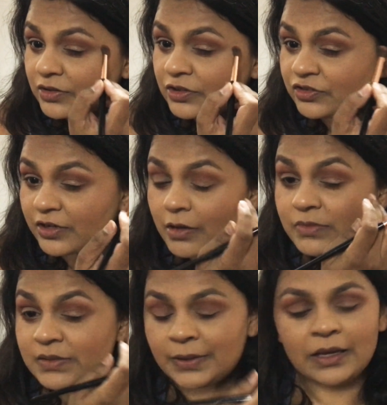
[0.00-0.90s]
you should come
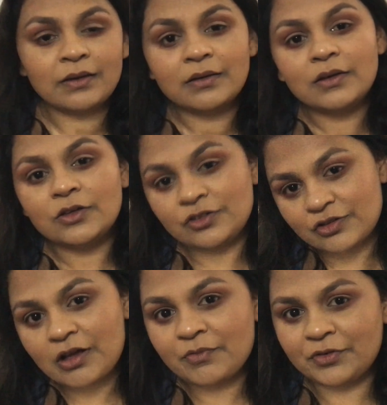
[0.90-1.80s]
to me. You
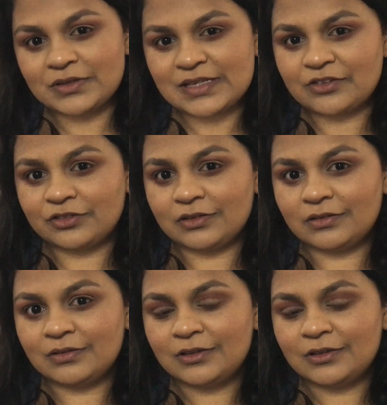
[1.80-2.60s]
should come for a session.